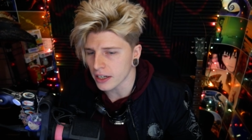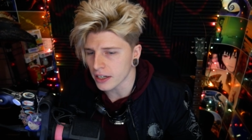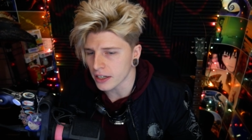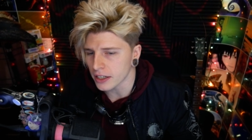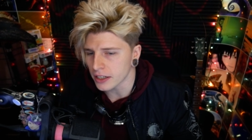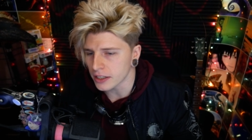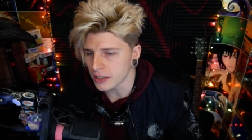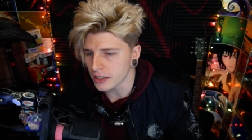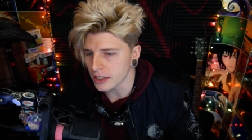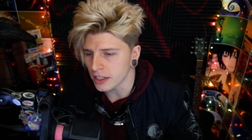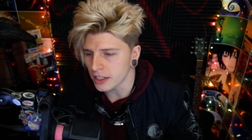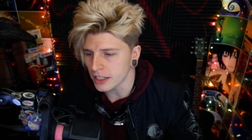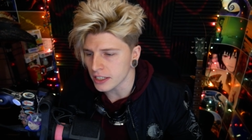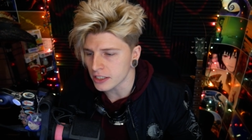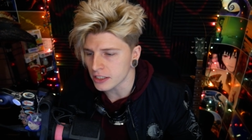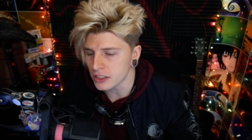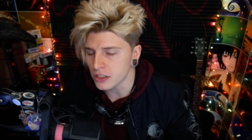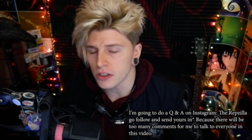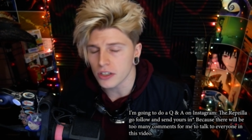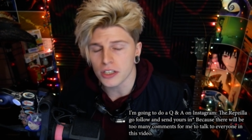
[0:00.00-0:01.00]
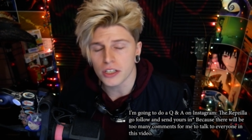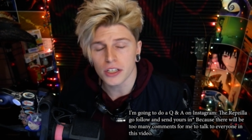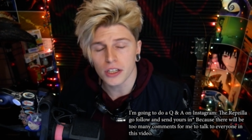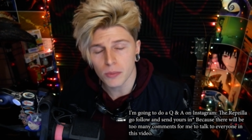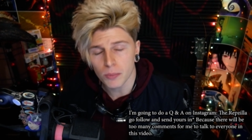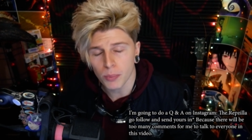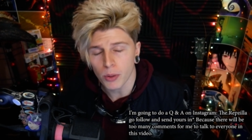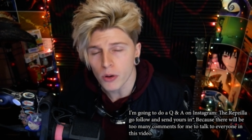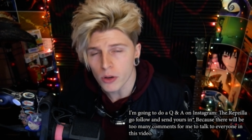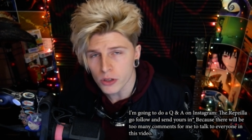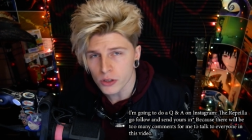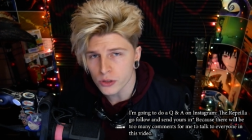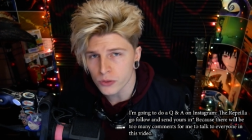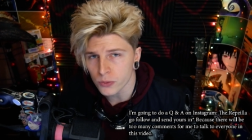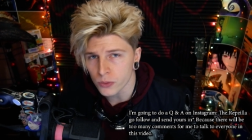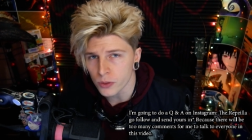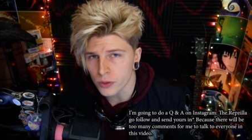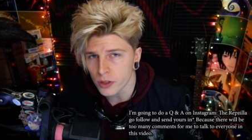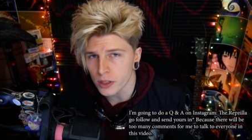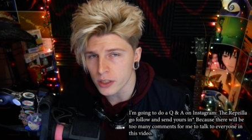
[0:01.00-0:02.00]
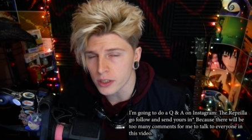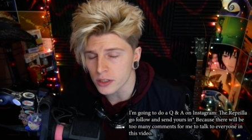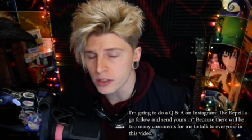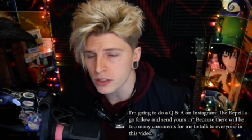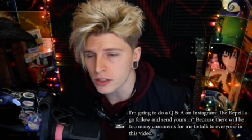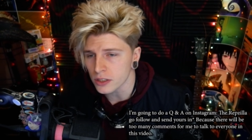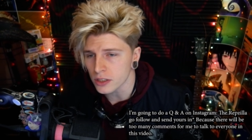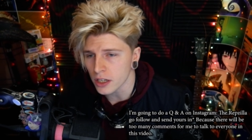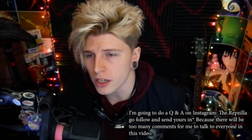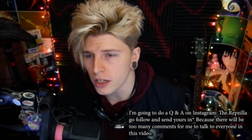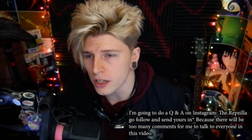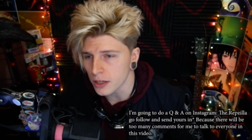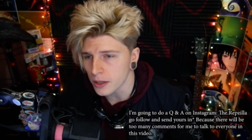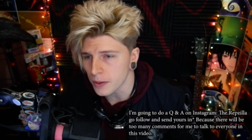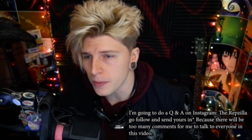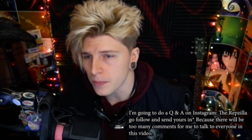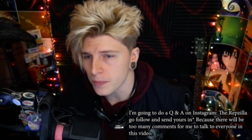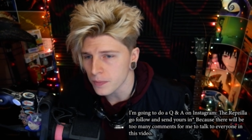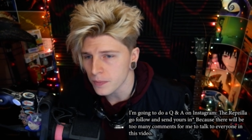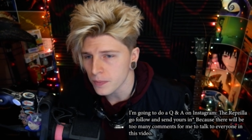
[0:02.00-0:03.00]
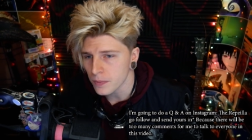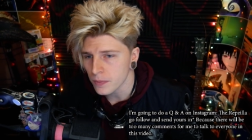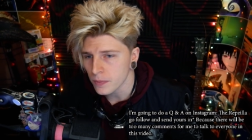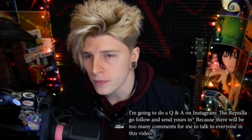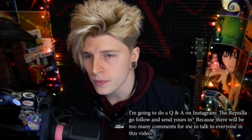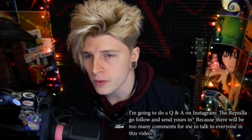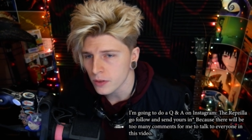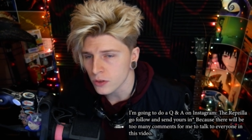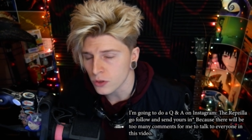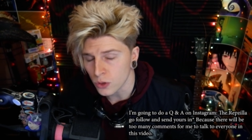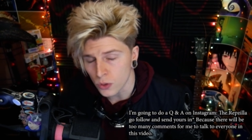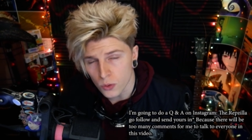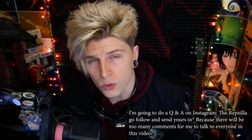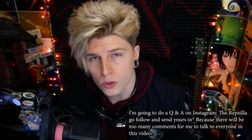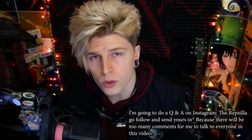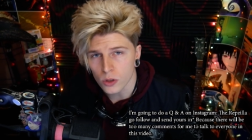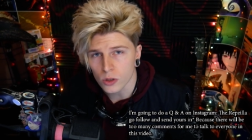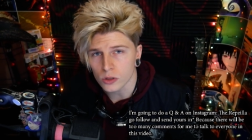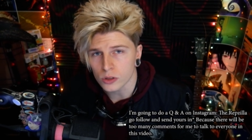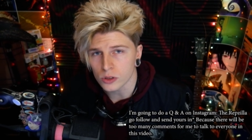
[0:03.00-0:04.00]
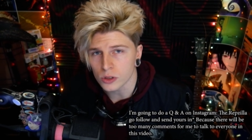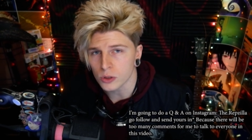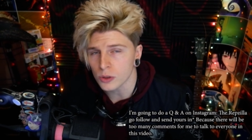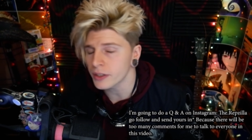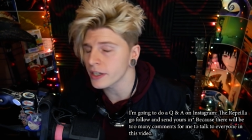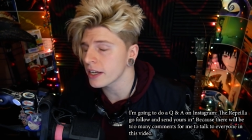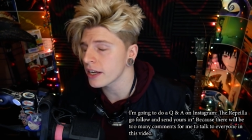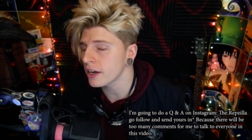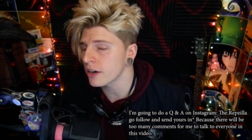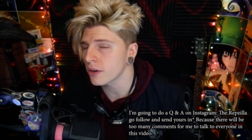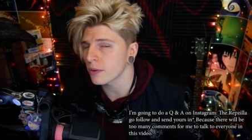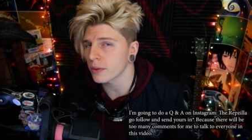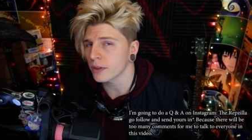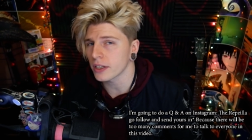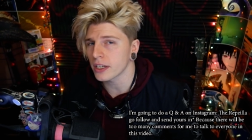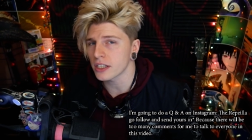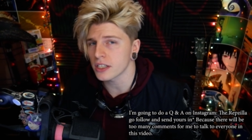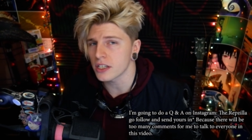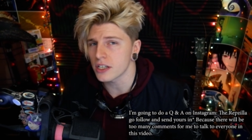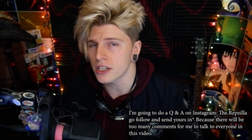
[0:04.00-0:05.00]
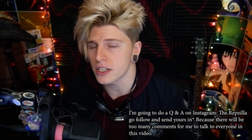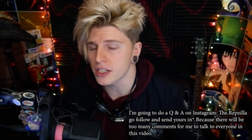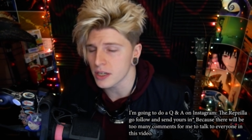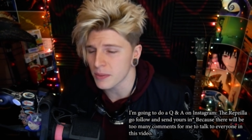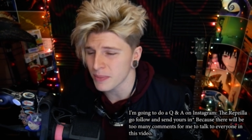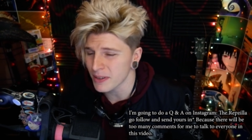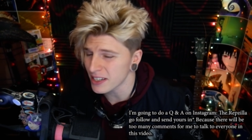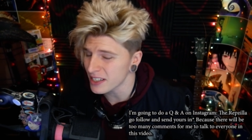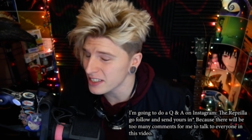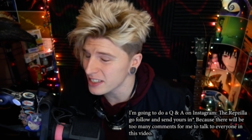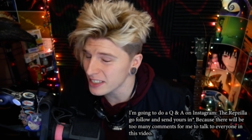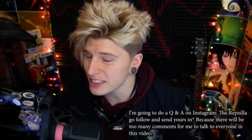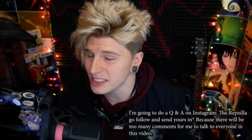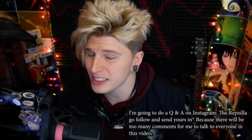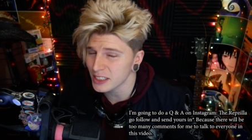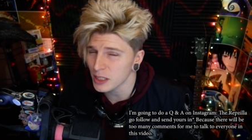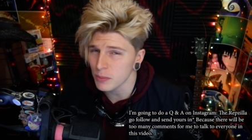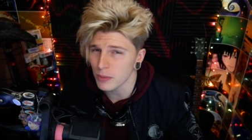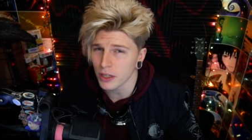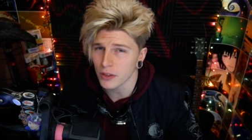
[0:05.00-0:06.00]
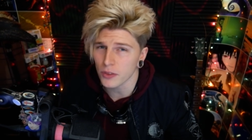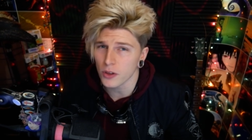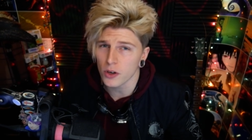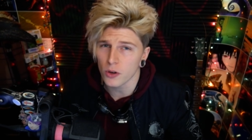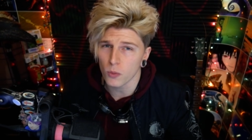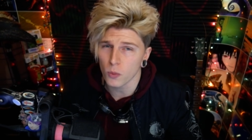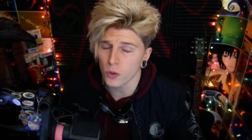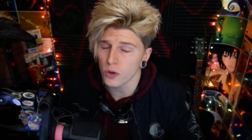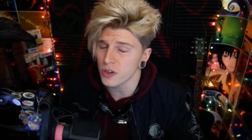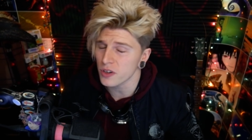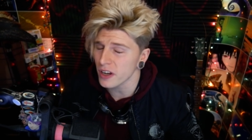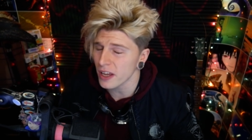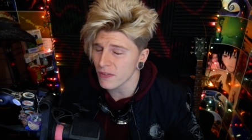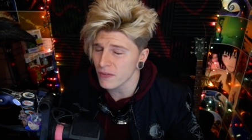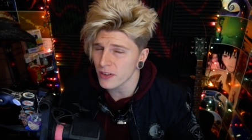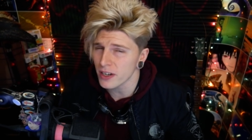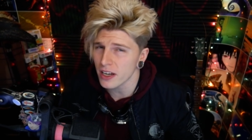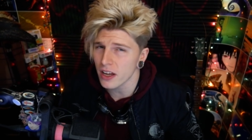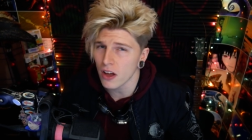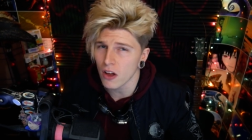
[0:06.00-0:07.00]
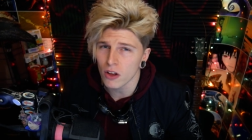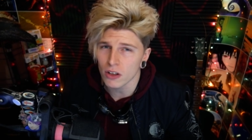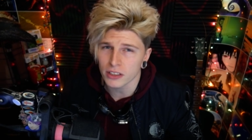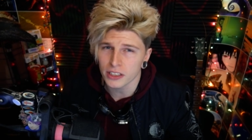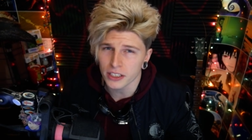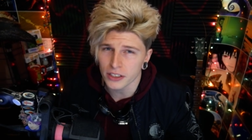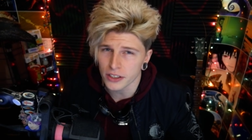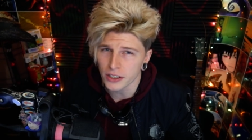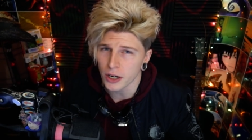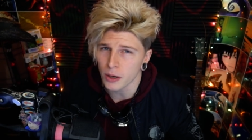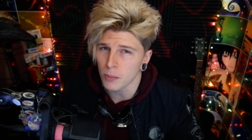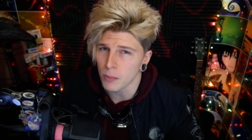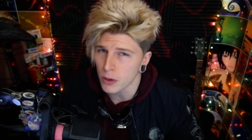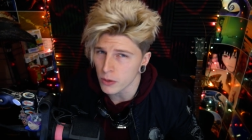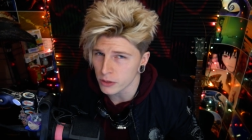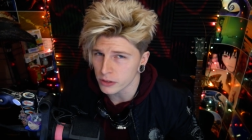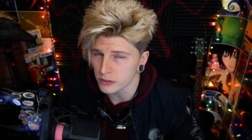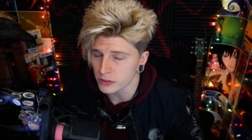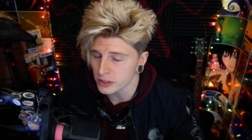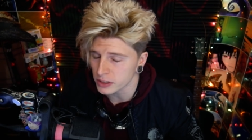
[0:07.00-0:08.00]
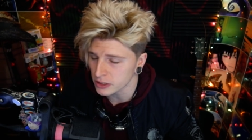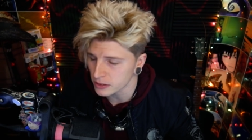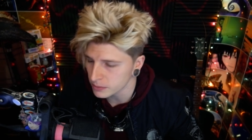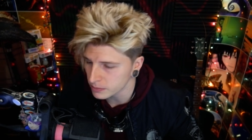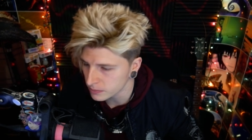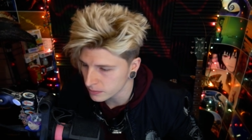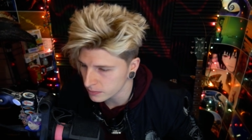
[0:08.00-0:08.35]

uh, Onision did push for these uh, two girls to get in a relationship, and it does seem like there were definite ulterior motives.